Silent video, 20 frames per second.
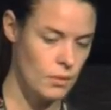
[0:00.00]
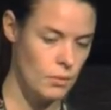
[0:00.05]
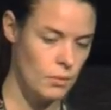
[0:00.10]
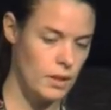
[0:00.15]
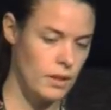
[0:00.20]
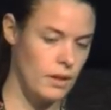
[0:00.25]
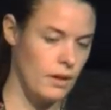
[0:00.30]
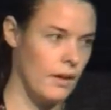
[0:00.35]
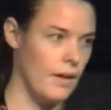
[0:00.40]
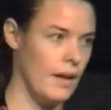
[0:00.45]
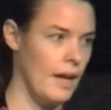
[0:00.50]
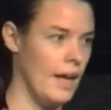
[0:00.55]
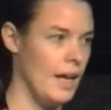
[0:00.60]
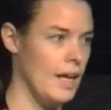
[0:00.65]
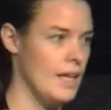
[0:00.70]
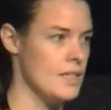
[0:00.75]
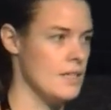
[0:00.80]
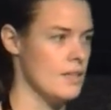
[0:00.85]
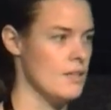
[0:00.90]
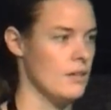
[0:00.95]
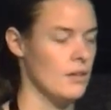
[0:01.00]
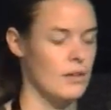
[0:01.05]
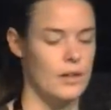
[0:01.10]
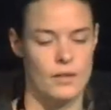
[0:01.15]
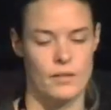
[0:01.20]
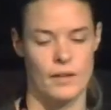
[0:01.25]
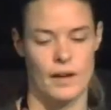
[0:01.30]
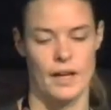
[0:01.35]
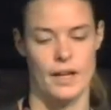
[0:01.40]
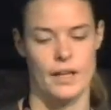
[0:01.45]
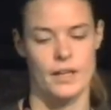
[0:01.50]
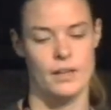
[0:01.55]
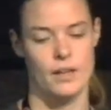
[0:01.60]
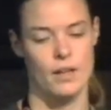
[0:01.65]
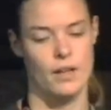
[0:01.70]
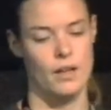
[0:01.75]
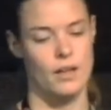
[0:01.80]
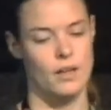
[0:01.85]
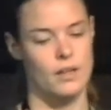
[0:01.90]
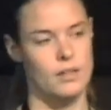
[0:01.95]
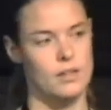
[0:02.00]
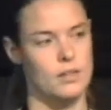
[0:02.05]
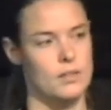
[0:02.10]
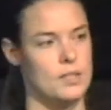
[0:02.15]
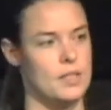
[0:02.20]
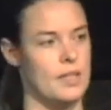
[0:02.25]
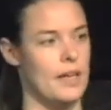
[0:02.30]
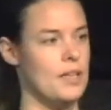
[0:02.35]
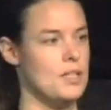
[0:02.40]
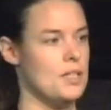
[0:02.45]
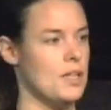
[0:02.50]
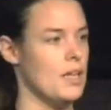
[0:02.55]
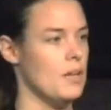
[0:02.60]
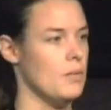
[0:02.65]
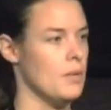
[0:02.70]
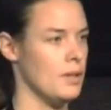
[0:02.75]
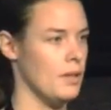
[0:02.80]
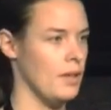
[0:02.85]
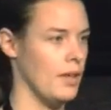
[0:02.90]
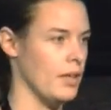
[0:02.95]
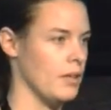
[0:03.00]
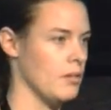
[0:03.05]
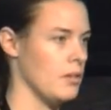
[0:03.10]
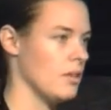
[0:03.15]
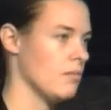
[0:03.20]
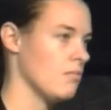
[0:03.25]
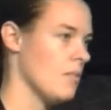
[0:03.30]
Where you go, A is a new array. You instantiate it with like